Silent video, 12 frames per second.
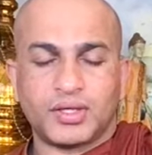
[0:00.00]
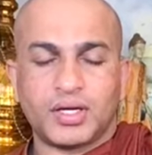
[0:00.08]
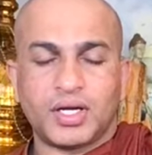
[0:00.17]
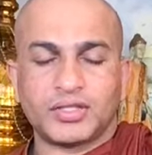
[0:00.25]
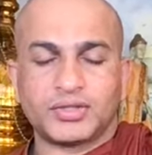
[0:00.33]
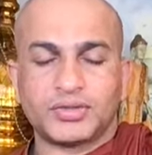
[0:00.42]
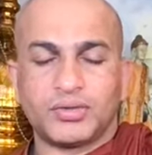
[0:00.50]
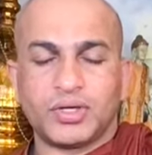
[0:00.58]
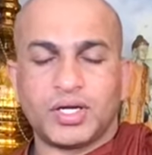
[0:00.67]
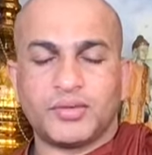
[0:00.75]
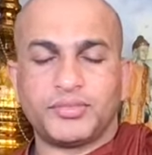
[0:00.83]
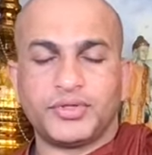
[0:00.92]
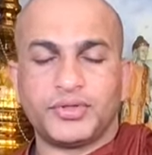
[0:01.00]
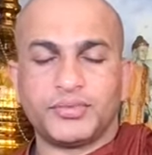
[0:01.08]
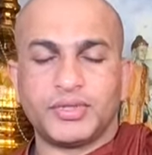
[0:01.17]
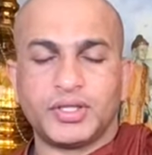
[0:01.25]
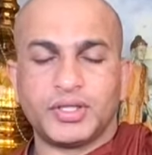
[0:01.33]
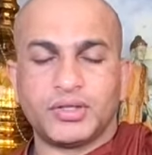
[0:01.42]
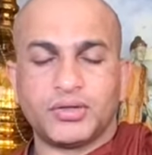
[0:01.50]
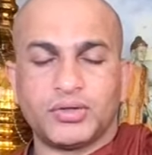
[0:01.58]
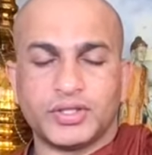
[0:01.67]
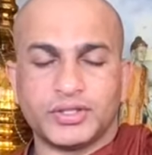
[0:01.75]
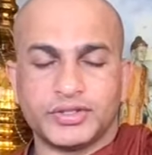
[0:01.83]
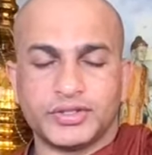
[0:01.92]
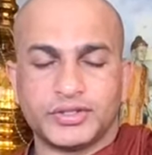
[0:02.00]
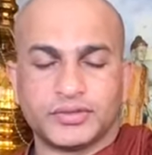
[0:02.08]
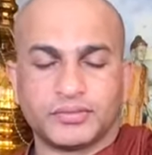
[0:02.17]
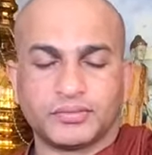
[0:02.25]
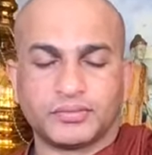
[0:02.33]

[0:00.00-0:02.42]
Relax your abdominal organs.